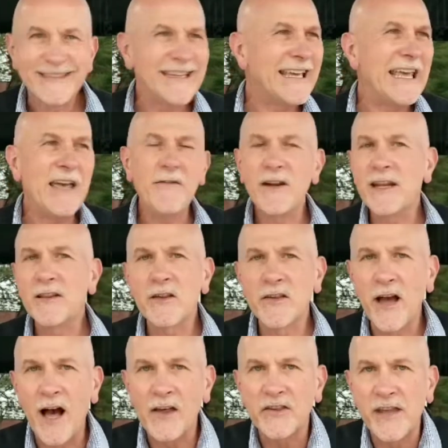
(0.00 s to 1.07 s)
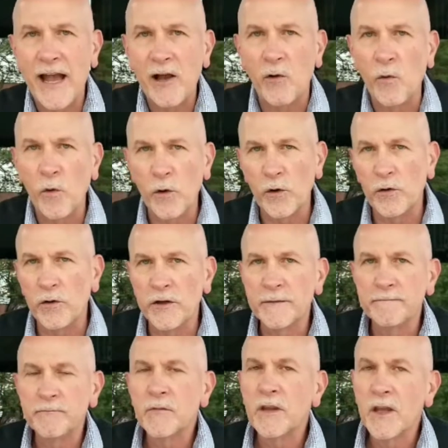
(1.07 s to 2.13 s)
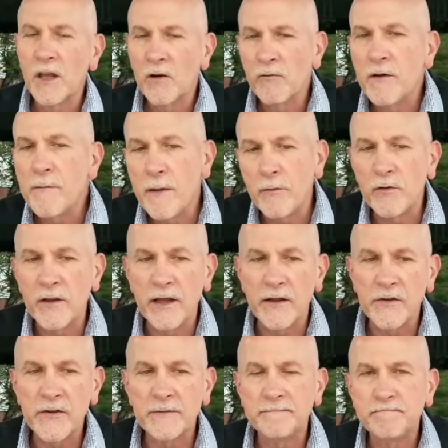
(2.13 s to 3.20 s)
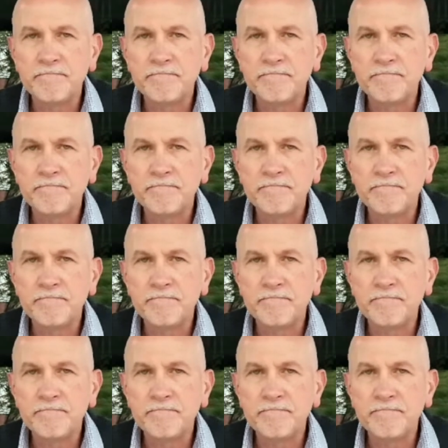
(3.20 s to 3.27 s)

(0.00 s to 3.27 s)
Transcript: even in this hostile world, remember this.